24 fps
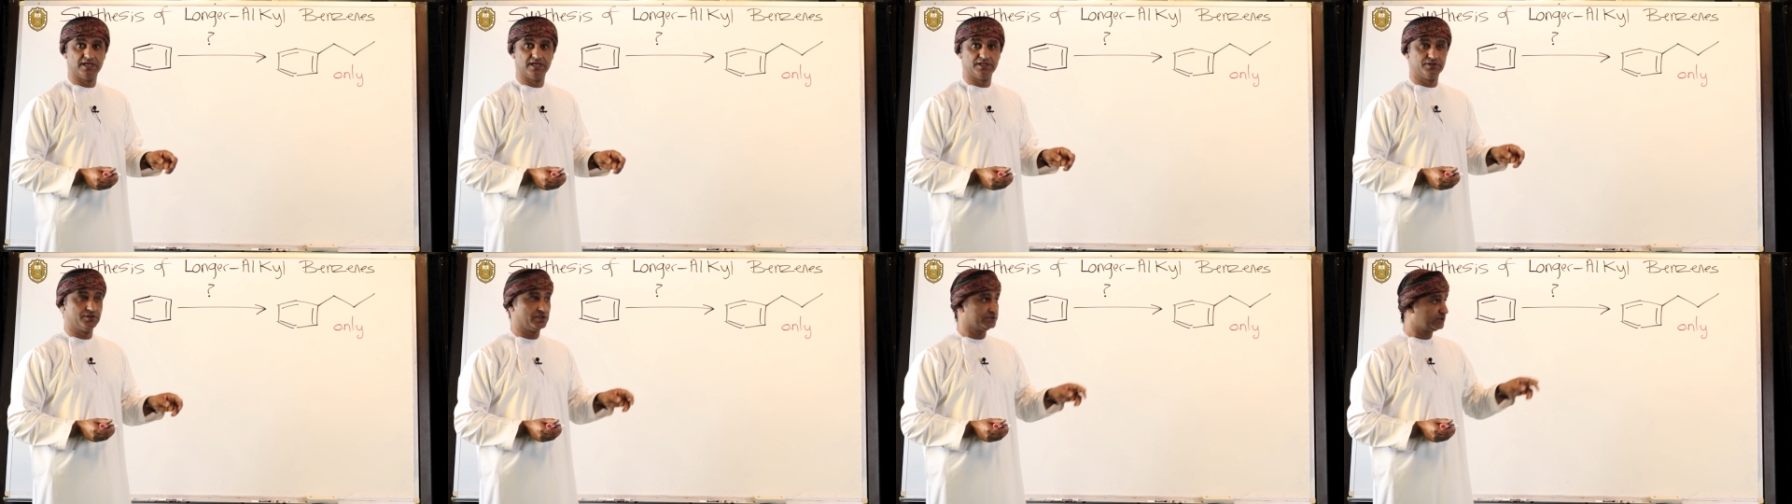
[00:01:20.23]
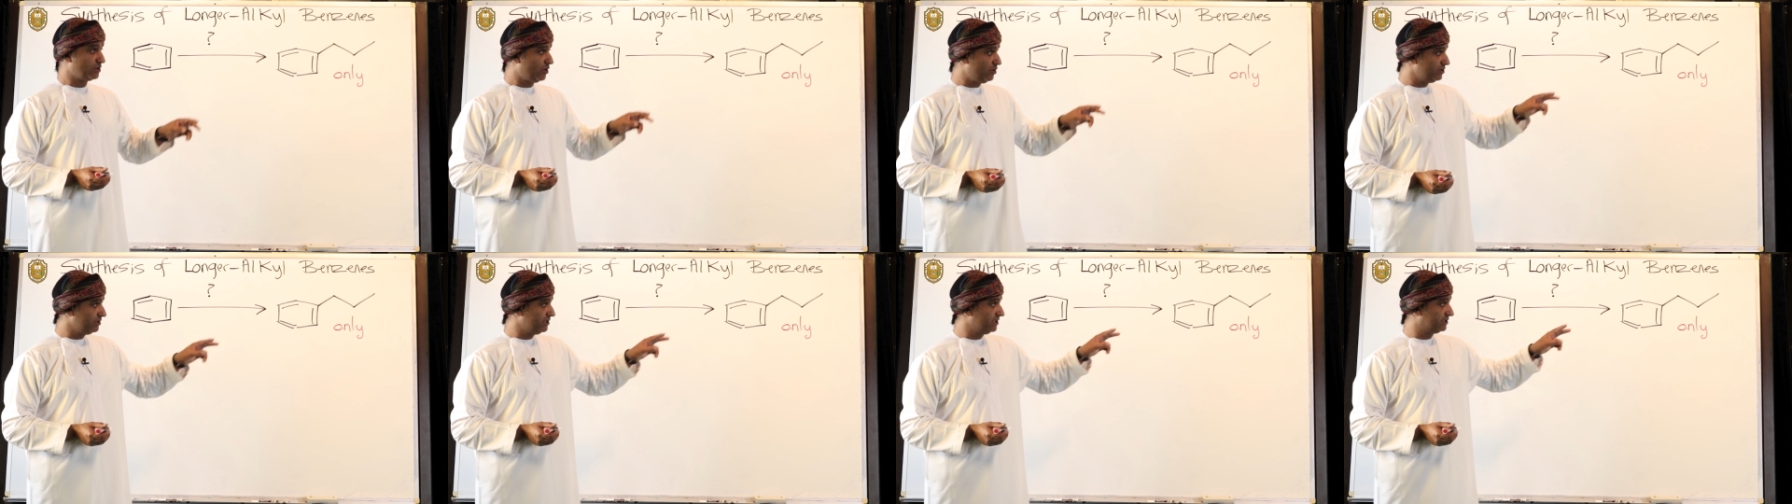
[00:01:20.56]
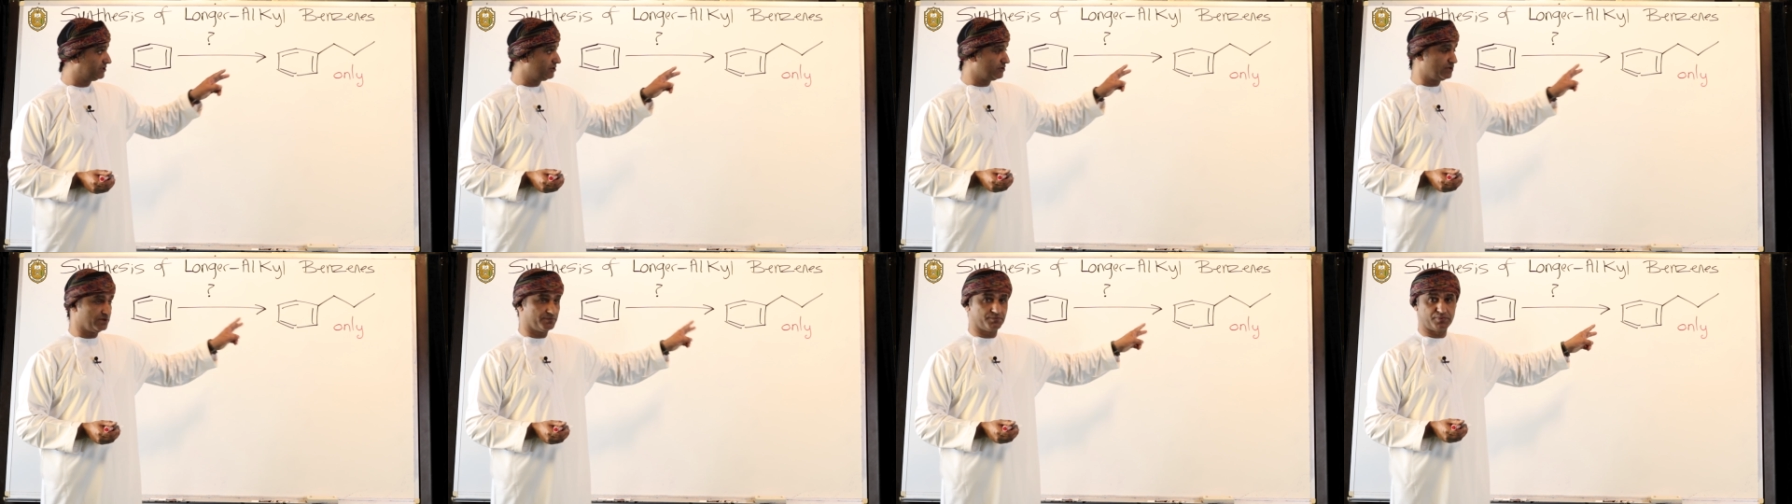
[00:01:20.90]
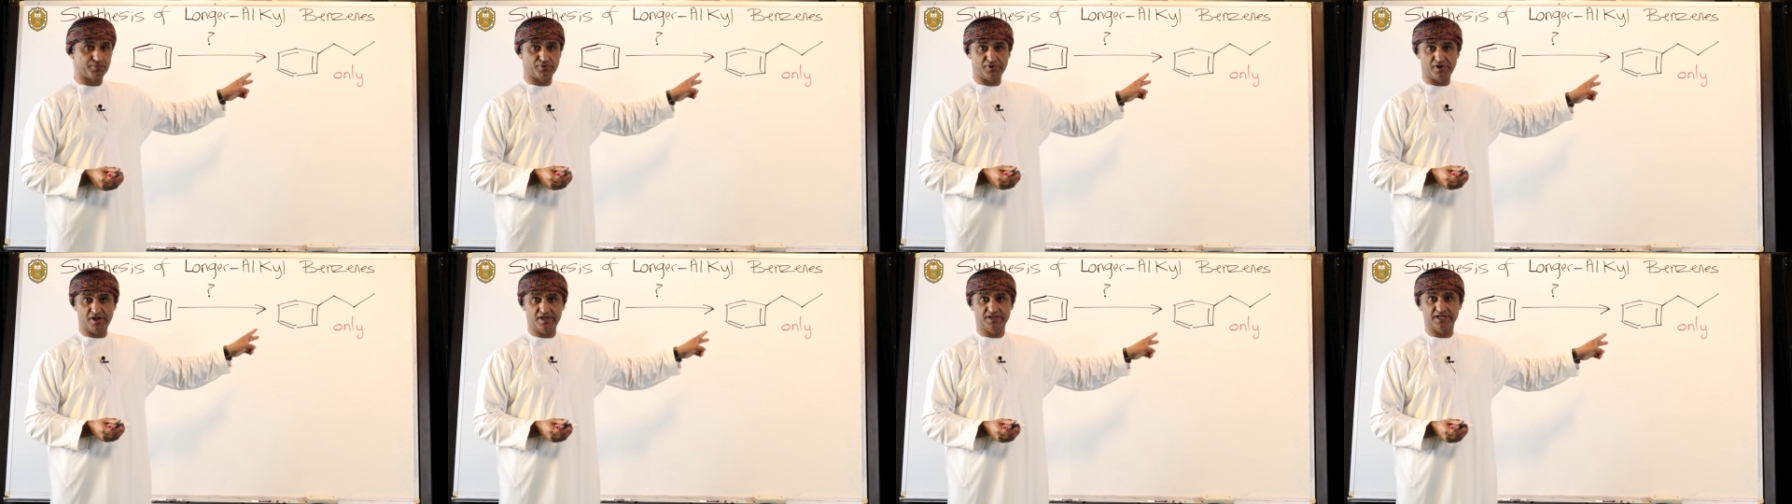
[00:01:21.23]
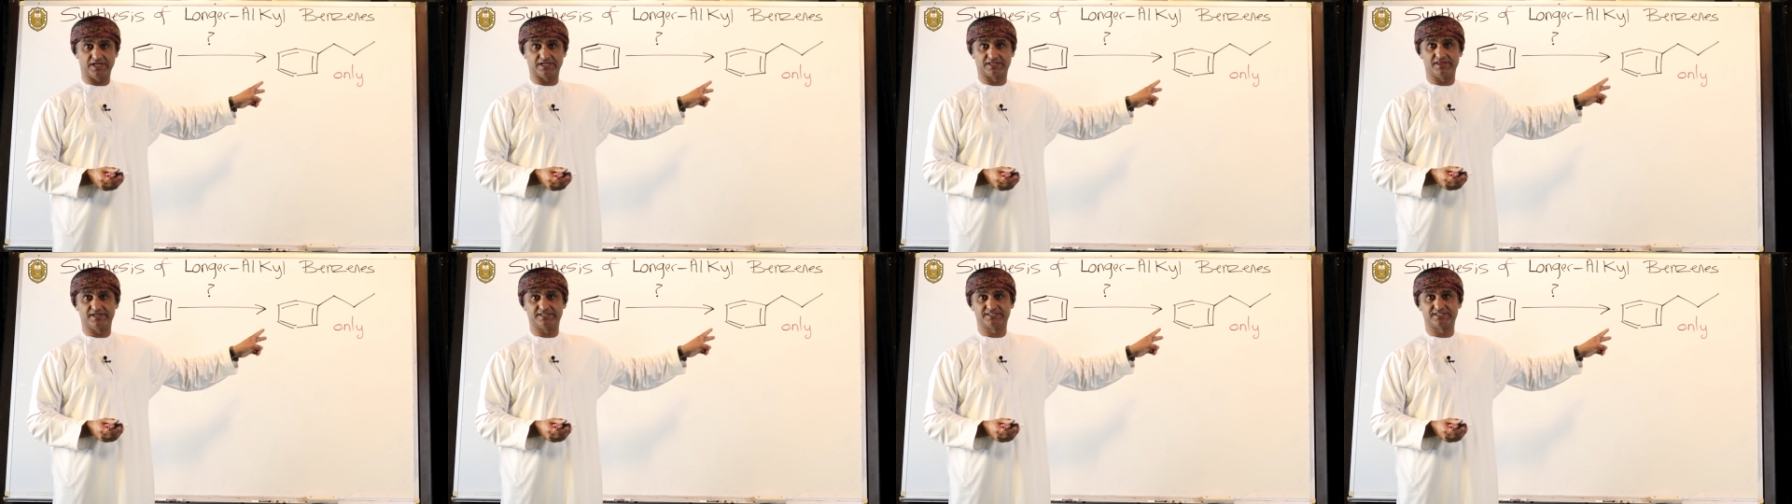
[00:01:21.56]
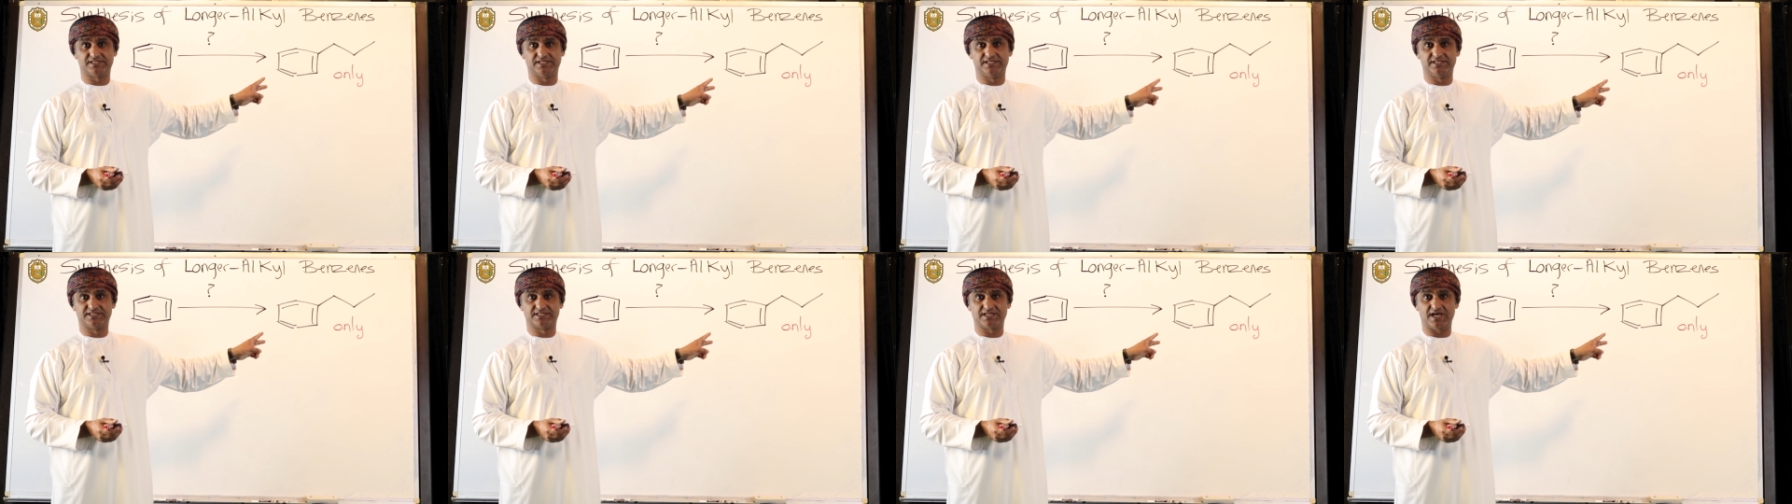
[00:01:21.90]
not only to the product that's
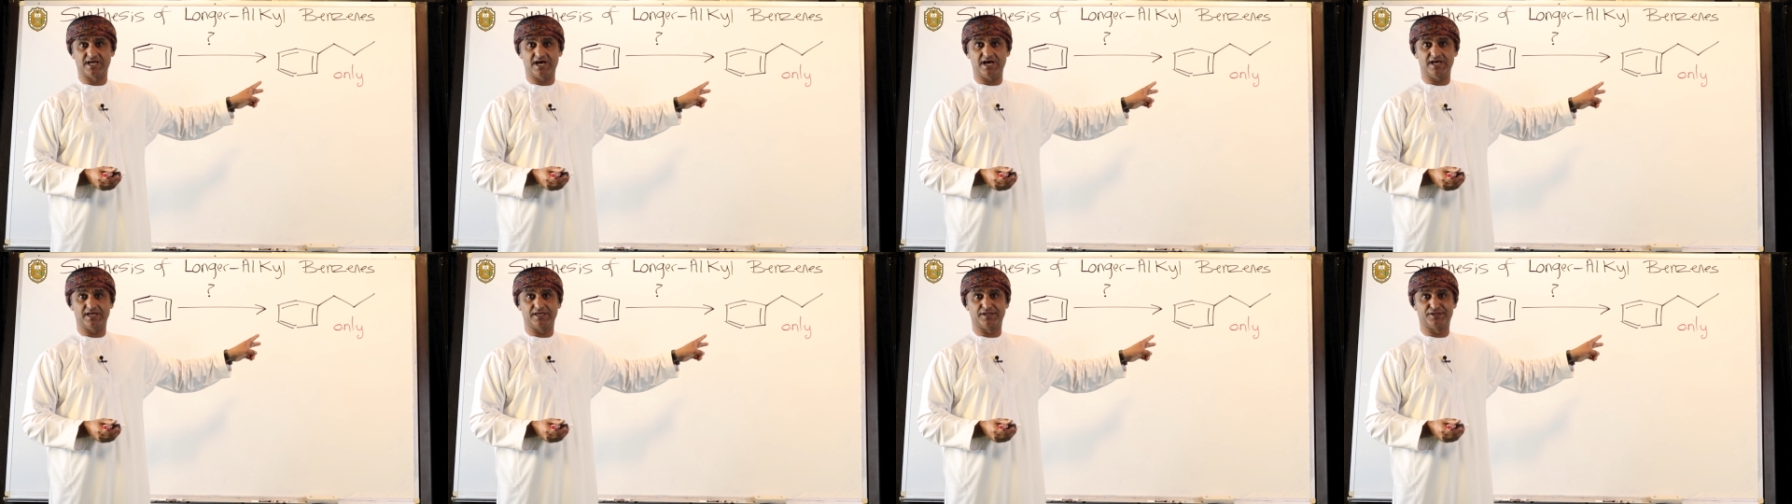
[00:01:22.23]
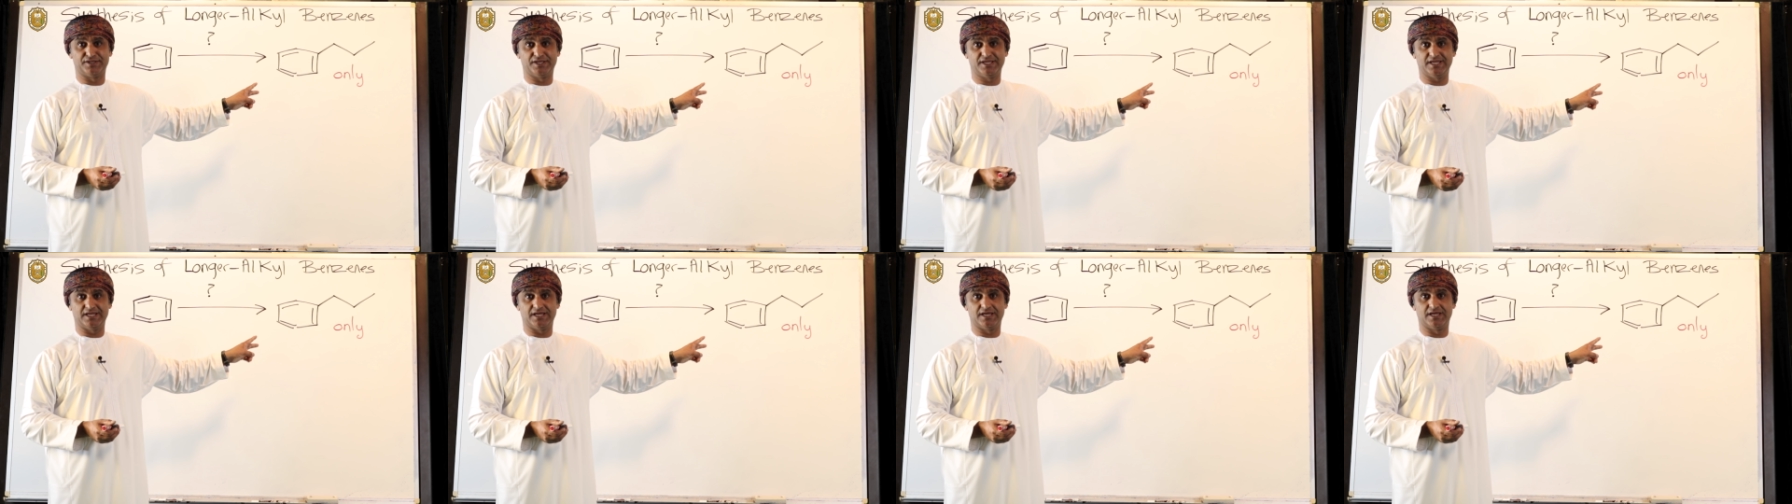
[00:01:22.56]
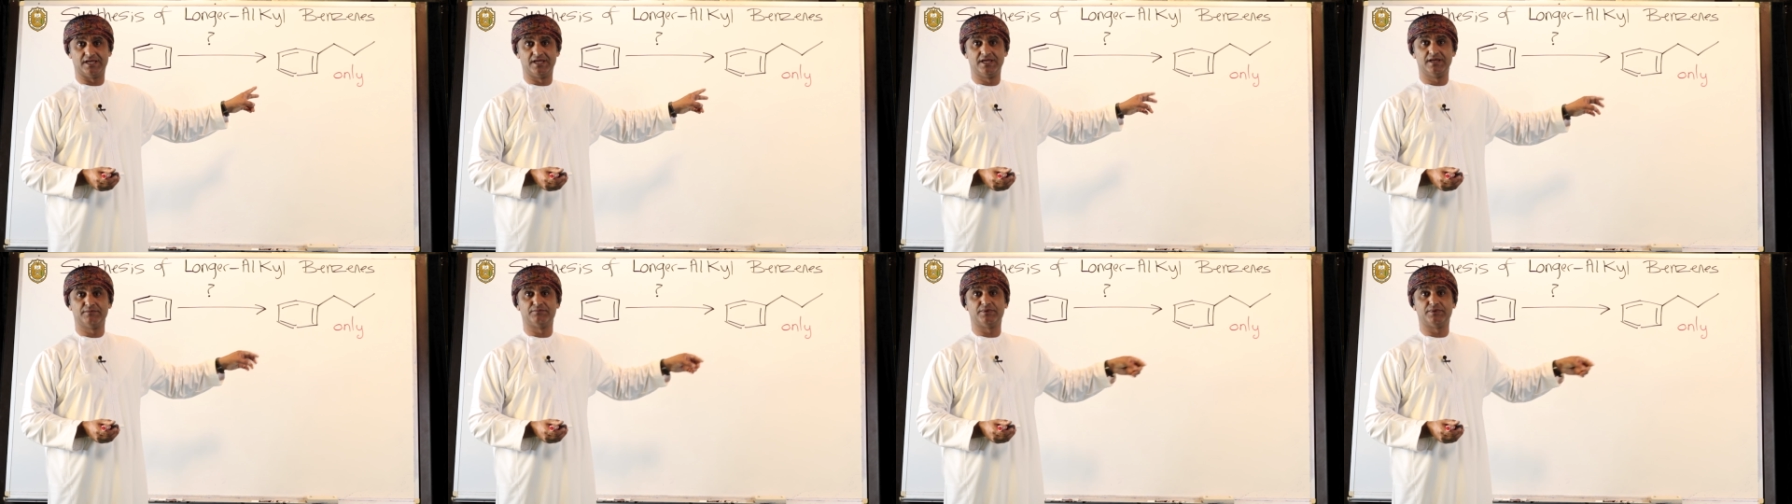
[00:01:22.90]
desired here,